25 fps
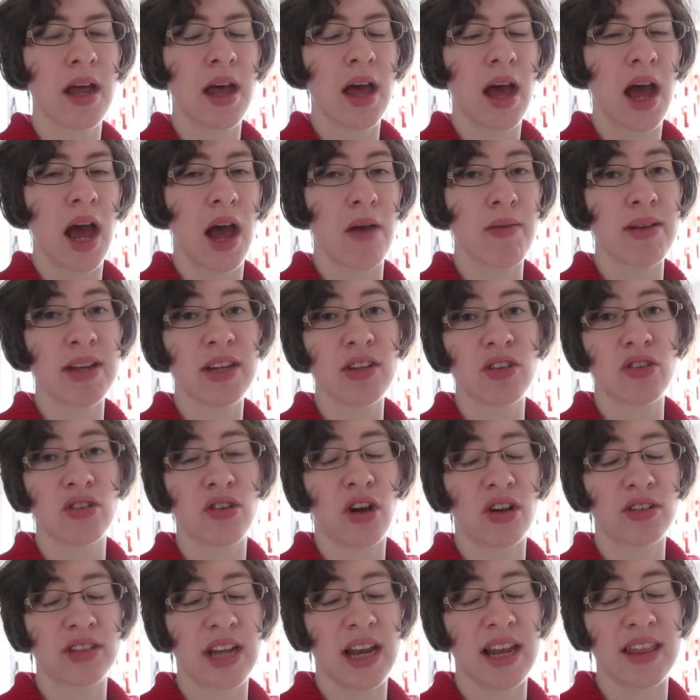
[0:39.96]
Uh, it doesn't
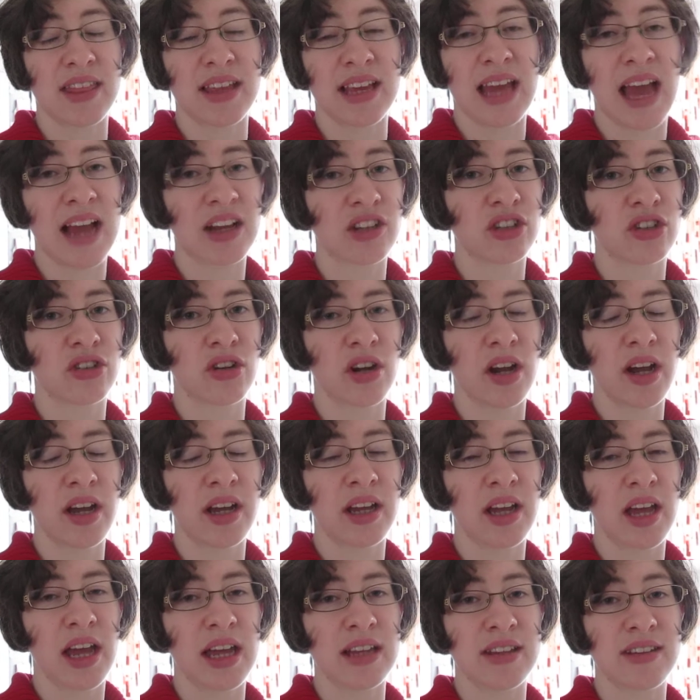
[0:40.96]
cost anything extra,
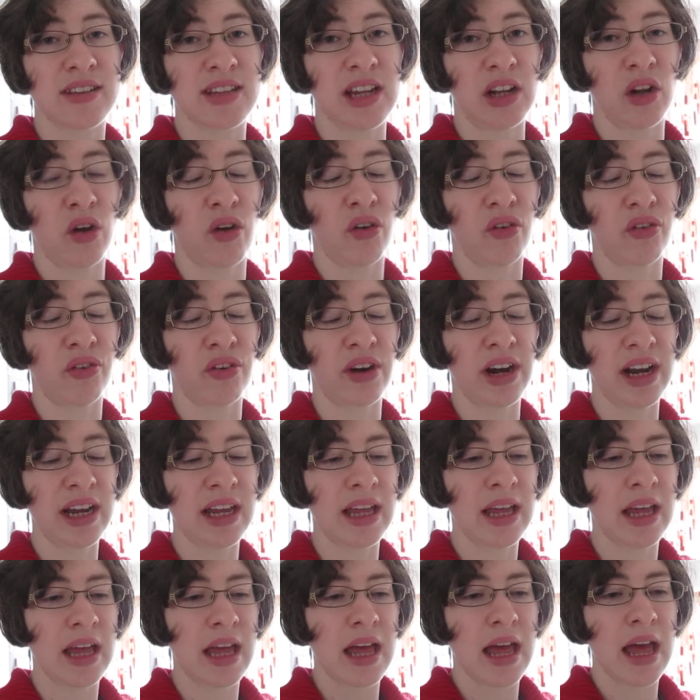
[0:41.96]
it's still all free.
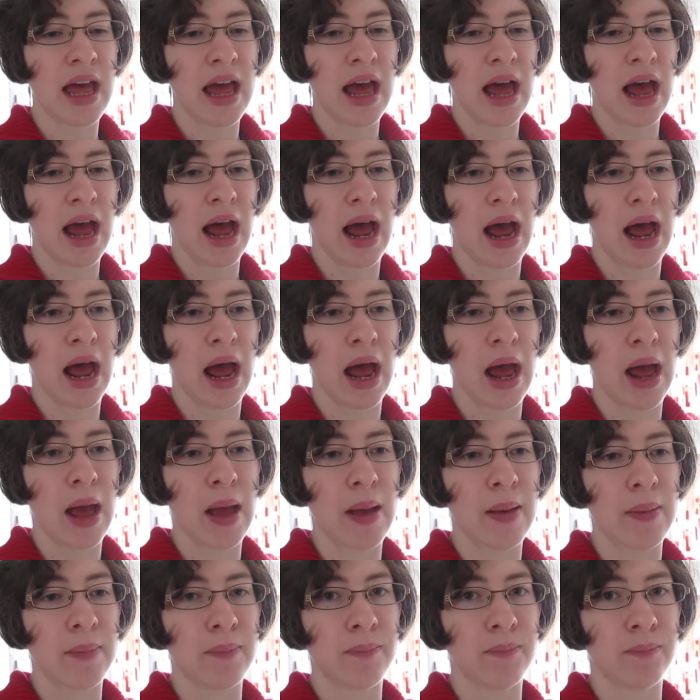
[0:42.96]

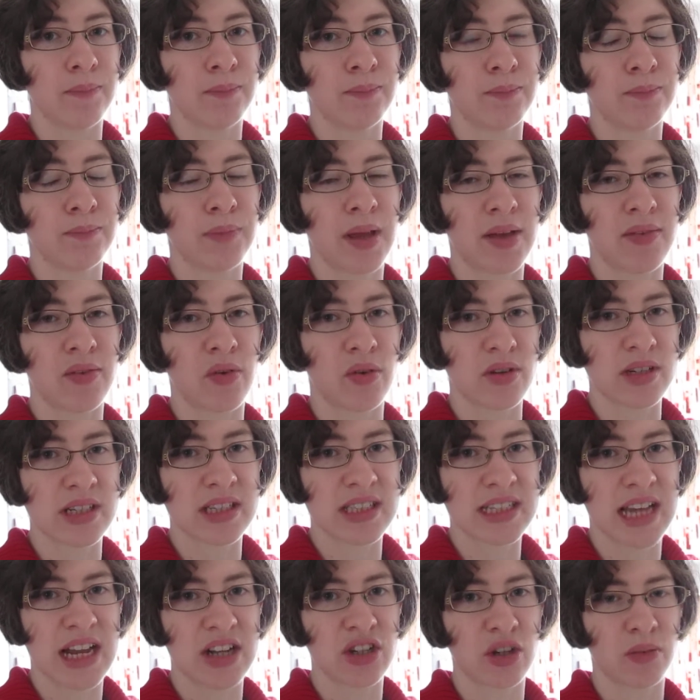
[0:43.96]
Um, but if you want to
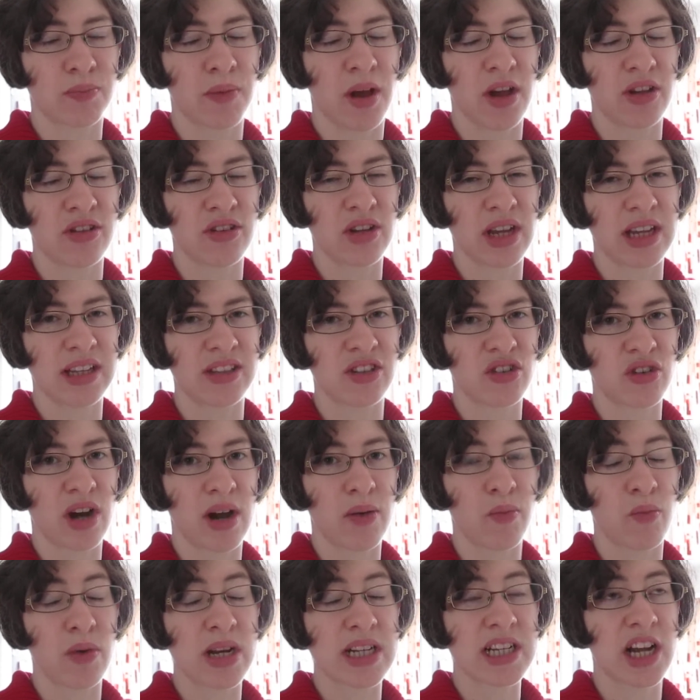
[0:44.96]
schedule a post to
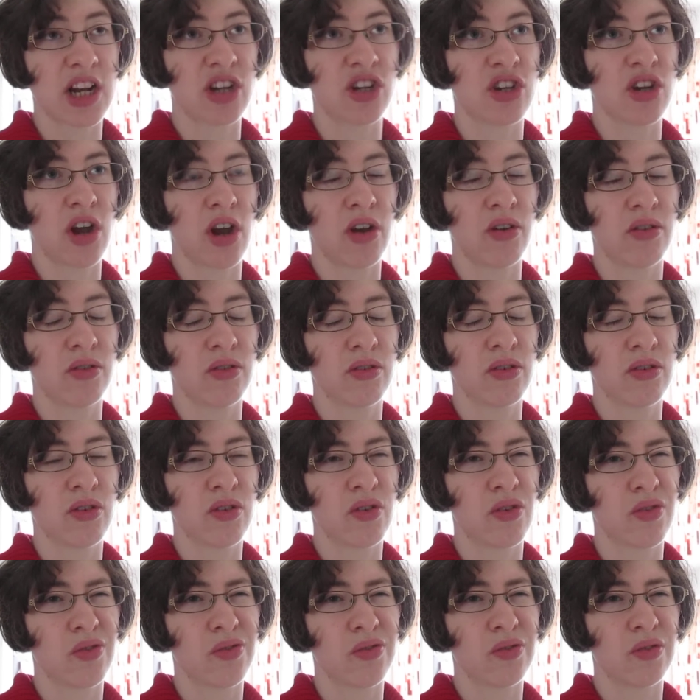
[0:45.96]
Instagram, which I don't,
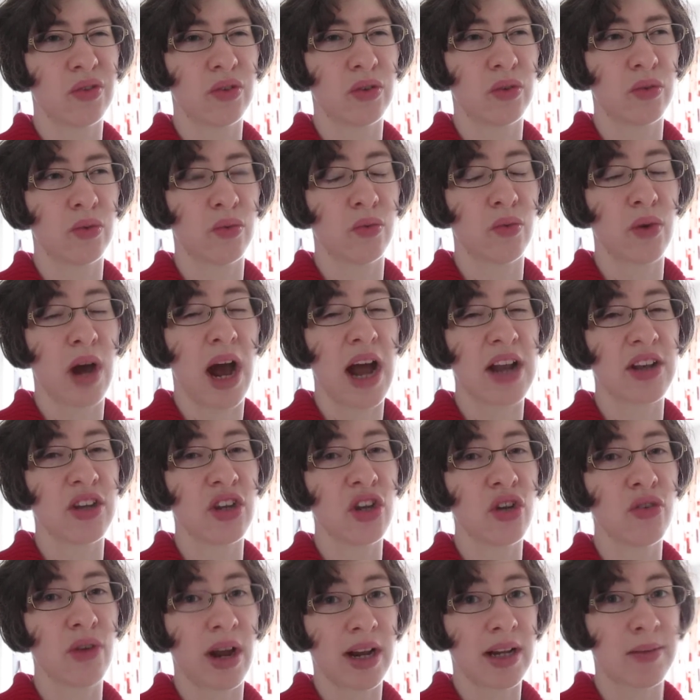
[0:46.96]
I
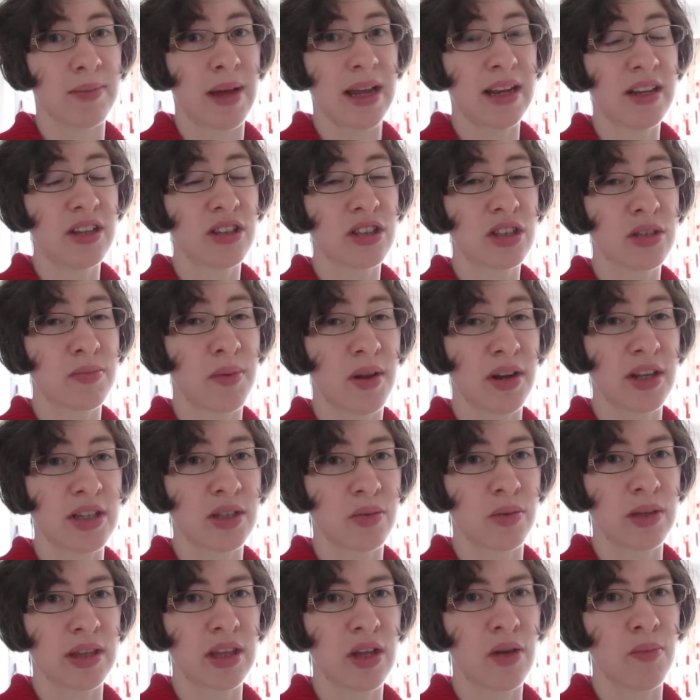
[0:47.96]
do recommend to be
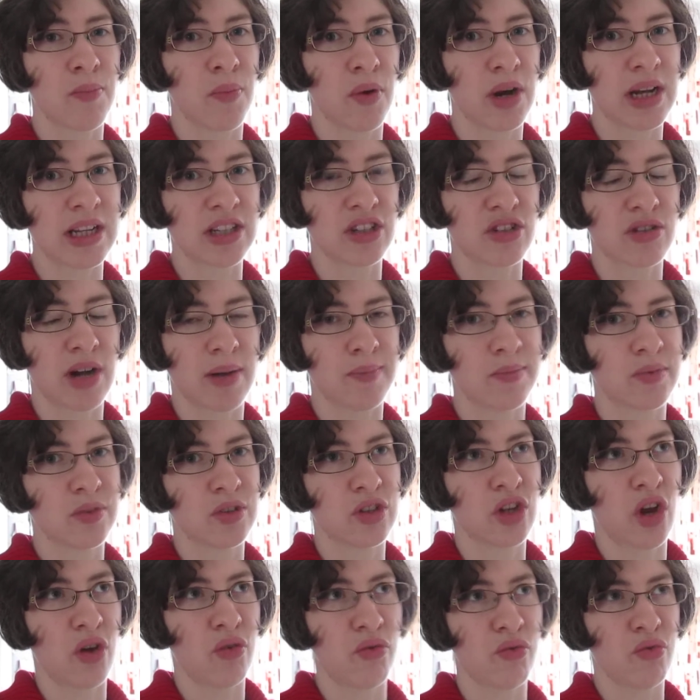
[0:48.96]
honest with you, but Instagram
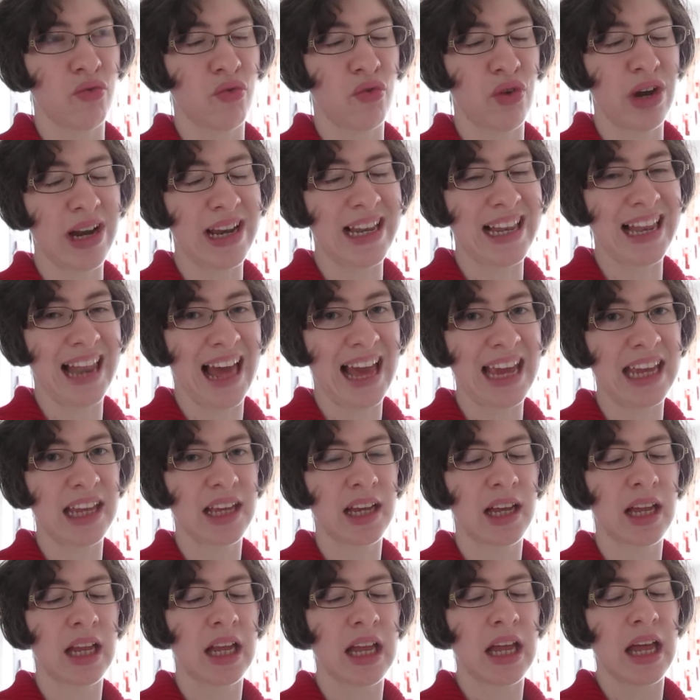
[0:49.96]
don't really
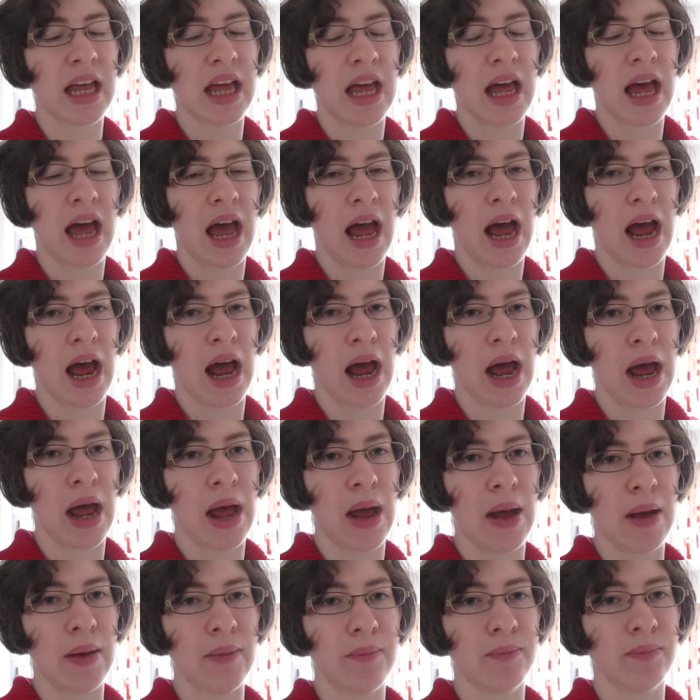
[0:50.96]
like,
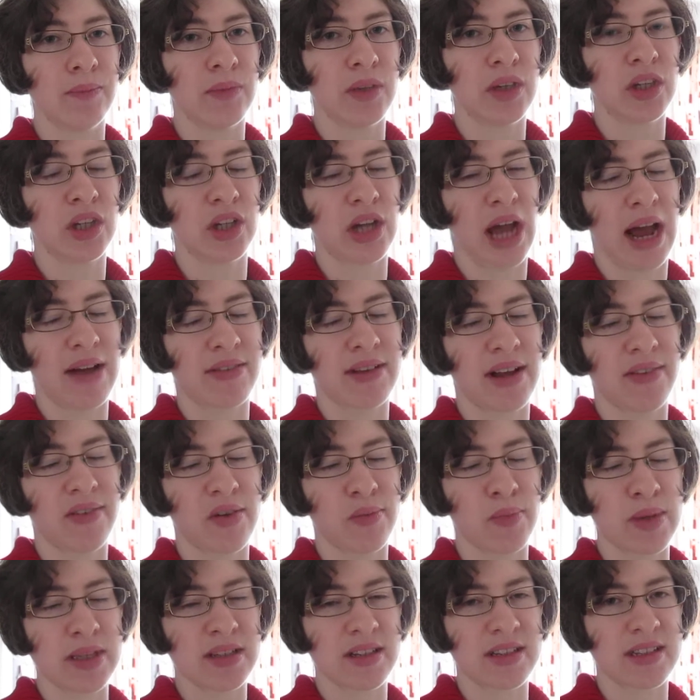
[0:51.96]
um, you have to have a
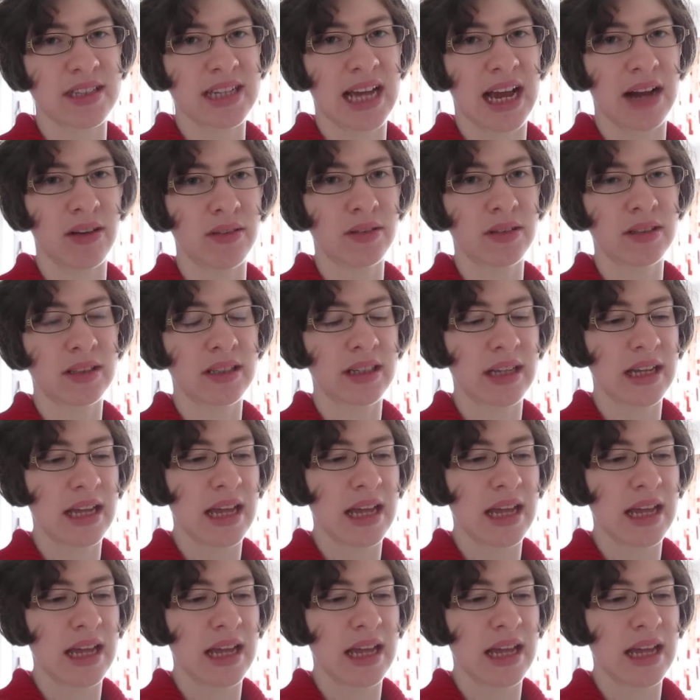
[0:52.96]
business account.